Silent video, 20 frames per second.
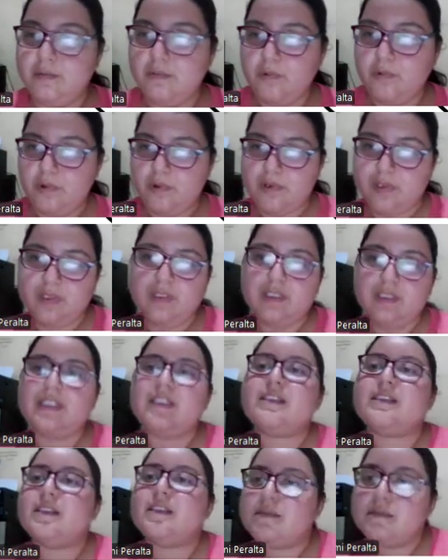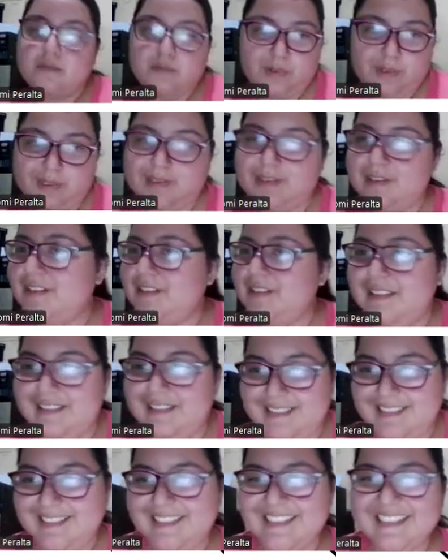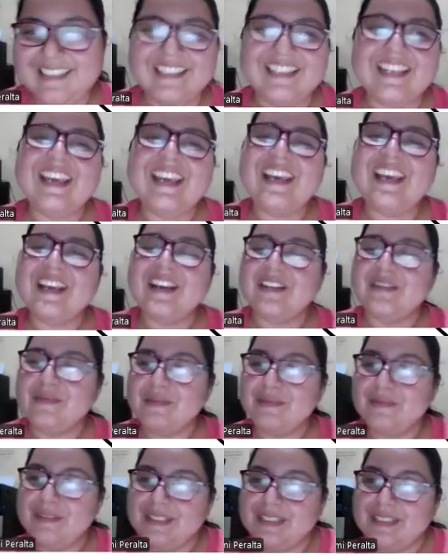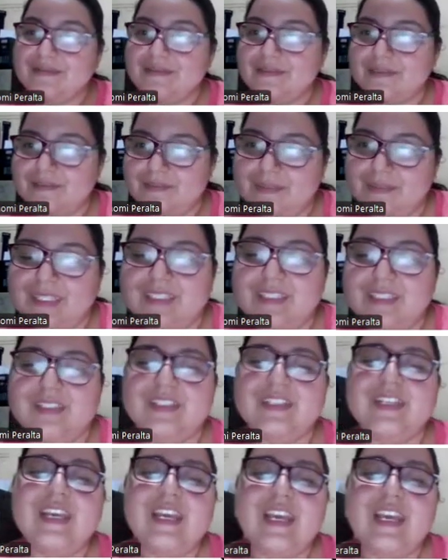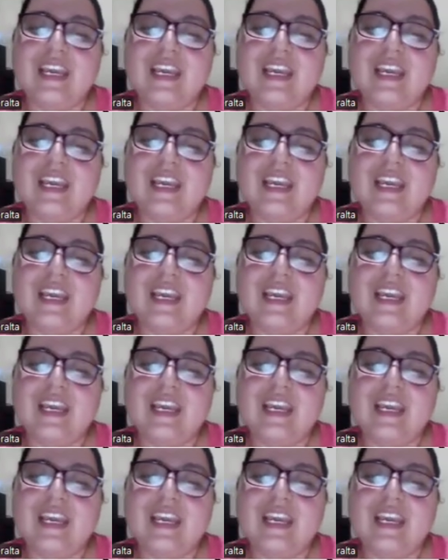in Word. That is what it copy paste information.